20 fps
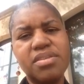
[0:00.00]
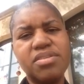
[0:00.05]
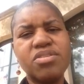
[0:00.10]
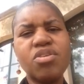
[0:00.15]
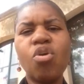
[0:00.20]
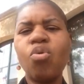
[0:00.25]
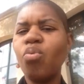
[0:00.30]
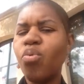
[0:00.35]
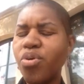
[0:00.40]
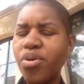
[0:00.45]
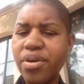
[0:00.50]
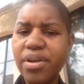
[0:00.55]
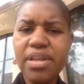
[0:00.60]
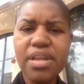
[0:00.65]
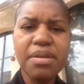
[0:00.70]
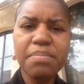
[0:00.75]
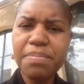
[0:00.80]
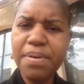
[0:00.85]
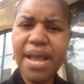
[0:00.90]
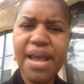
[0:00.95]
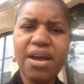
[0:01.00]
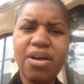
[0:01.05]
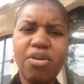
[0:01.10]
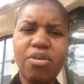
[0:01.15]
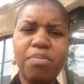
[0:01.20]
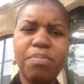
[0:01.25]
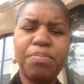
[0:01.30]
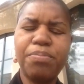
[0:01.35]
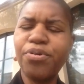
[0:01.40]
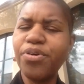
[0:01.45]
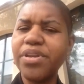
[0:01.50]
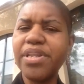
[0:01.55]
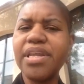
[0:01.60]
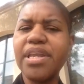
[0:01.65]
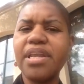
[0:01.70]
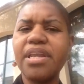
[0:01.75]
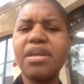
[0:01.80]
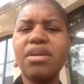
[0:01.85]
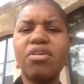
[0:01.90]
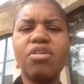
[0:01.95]
Don't worry about
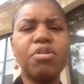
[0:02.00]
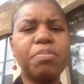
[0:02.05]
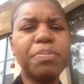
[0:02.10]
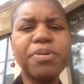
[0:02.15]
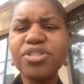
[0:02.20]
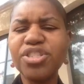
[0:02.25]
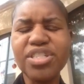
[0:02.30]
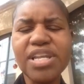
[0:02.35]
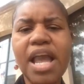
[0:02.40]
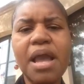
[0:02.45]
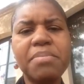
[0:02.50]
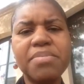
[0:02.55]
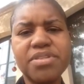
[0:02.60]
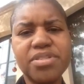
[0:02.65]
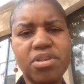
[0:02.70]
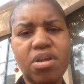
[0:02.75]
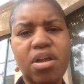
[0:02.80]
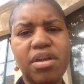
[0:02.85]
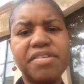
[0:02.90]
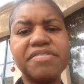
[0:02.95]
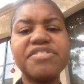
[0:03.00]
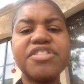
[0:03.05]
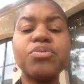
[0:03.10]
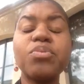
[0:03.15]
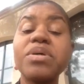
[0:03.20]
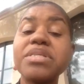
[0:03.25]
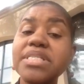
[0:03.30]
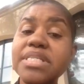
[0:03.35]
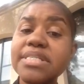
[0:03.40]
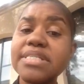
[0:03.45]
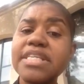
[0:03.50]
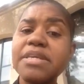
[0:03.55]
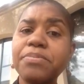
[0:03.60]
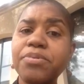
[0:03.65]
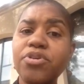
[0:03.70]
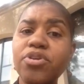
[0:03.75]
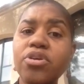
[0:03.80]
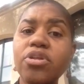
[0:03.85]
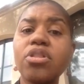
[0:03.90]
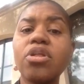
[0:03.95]
putting her pajamas on. If she wants to
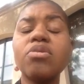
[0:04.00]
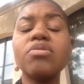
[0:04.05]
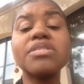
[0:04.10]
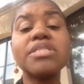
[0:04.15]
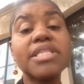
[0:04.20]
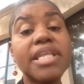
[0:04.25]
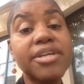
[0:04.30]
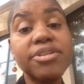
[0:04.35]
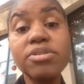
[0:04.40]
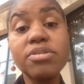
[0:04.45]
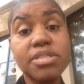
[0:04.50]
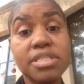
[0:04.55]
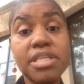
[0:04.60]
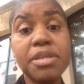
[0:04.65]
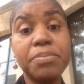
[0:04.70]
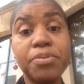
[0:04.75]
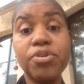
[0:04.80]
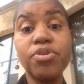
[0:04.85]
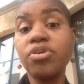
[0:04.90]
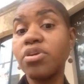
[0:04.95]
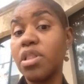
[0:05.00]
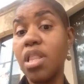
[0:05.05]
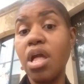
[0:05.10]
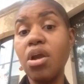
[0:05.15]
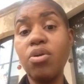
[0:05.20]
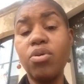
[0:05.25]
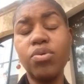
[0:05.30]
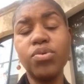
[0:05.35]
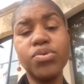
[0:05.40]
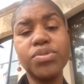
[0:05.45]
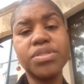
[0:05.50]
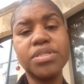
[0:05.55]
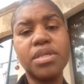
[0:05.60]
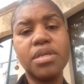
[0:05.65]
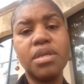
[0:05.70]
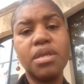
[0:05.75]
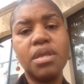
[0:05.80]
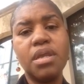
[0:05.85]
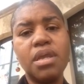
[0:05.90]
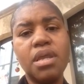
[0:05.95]
sleep in her clothes, let her sleep in her clothes.
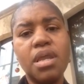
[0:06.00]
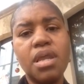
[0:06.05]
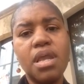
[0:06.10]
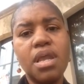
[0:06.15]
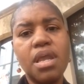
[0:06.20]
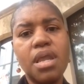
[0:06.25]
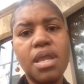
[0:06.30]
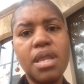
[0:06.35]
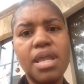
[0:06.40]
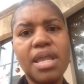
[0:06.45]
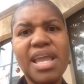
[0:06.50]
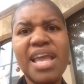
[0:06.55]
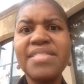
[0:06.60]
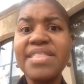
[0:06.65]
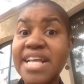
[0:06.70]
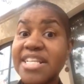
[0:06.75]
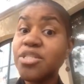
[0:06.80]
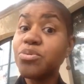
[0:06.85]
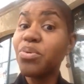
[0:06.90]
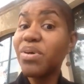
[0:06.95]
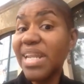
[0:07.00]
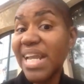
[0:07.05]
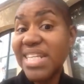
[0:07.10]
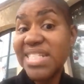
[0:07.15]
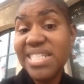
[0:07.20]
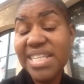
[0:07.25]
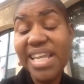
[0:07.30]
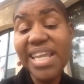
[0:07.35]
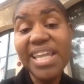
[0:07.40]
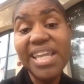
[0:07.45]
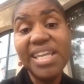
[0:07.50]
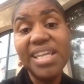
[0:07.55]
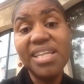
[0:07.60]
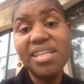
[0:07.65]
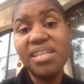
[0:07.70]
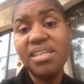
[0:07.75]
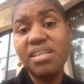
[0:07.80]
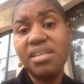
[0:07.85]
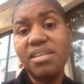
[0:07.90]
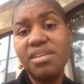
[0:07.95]
And that's what I
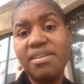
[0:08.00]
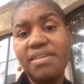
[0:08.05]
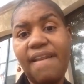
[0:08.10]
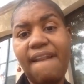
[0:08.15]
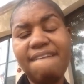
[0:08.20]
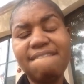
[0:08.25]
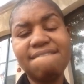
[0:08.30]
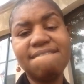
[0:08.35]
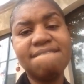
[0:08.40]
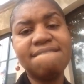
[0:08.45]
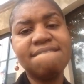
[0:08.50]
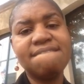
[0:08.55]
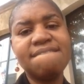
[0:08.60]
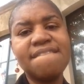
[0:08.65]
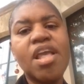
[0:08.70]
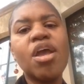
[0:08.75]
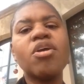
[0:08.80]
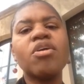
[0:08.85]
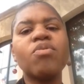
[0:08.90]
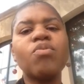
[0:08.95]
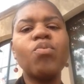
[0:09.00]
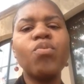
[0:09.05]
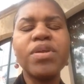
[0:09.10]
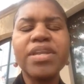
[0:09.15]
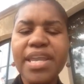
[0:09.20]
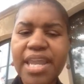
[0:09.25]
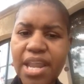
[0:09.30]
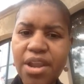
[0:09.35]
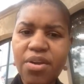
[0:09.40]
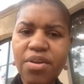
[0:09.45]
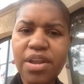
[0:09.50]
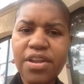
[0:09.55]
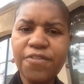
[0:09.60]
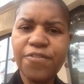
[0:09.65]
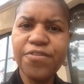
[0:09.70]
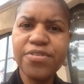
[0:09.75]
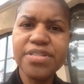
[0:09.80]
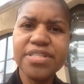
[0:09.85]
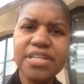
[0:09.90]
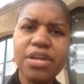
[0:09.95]
did when caring
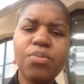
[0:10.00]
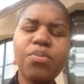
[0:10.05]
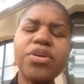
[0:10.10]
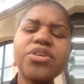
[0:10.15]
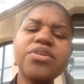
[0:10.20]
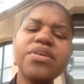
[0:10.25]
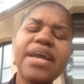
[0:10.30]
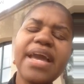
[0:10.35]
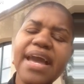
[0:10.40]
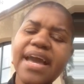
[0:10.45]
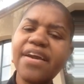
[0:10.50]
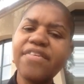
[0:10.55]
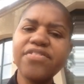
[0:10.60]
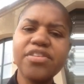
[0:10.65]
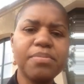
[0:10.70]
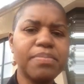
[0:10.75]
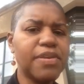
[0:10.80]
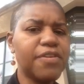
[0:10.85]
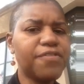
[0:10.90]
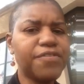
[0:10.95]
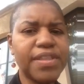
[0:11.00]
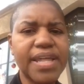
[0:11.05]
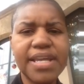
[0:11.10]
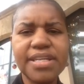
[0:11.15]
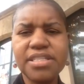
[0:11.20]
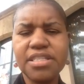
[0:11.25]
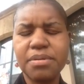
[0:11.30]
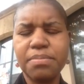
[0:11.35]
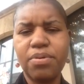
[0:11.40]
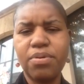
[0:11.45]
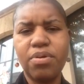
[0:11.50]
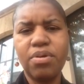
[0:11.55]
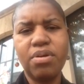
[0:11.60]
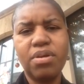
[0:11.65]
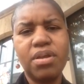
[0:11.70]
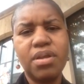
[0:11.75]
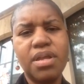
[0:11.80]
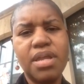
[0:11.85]
for someone, you have to be flexible